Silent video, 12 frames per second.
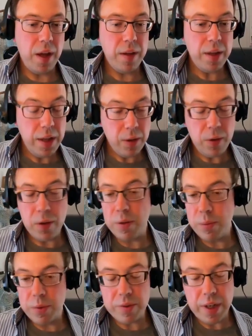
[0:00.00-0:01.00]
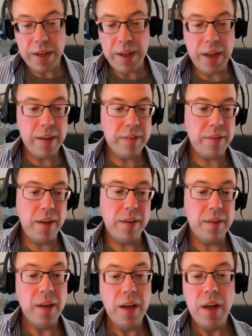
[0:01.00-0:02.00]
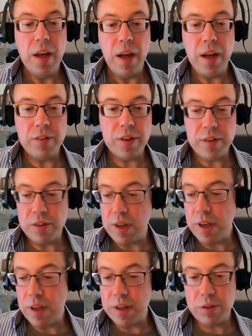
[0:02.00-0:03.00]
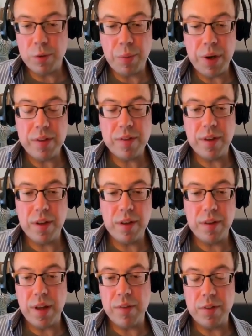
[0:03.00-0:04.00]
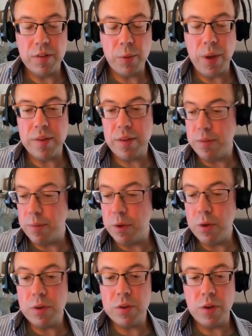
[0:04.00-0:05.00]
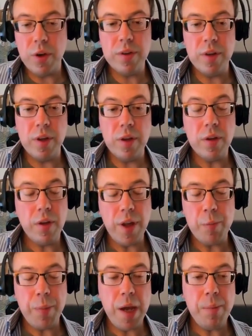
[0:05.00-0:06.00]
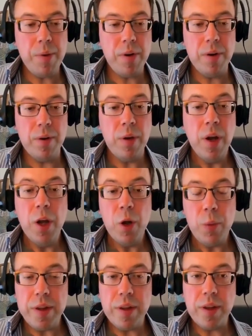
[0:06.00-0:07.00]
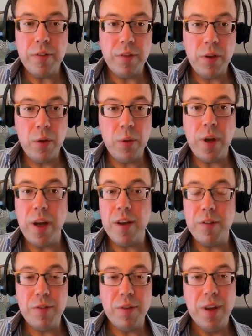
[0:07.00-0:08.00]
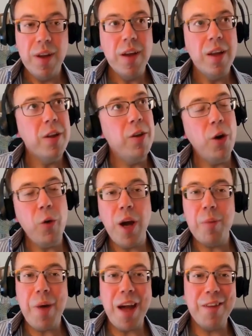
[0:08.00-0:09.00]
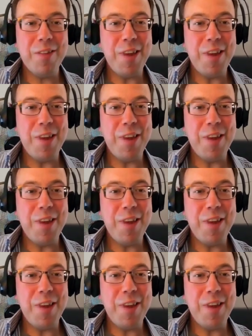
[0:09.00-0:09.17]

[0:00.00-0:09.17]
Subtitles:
Igor was leading it, and Jesse Jenkins from Princeton and Devin Swayze from Google joined on that paper, and we did a few kind of not quite back of the